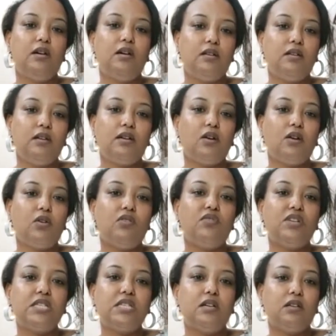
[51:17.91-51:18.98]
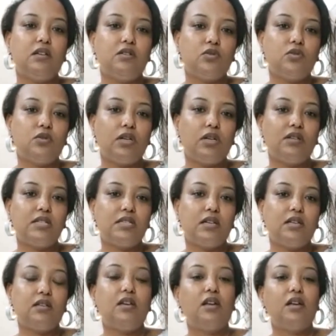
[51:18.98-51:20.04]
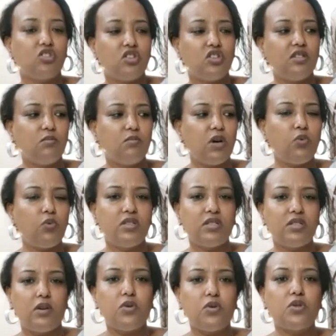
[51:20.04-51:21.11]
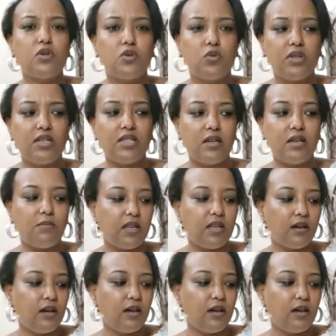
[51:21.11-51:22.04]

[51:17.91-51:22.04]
They're now investing it in real estate. And actually, Zimbabweans are also doing the same thing.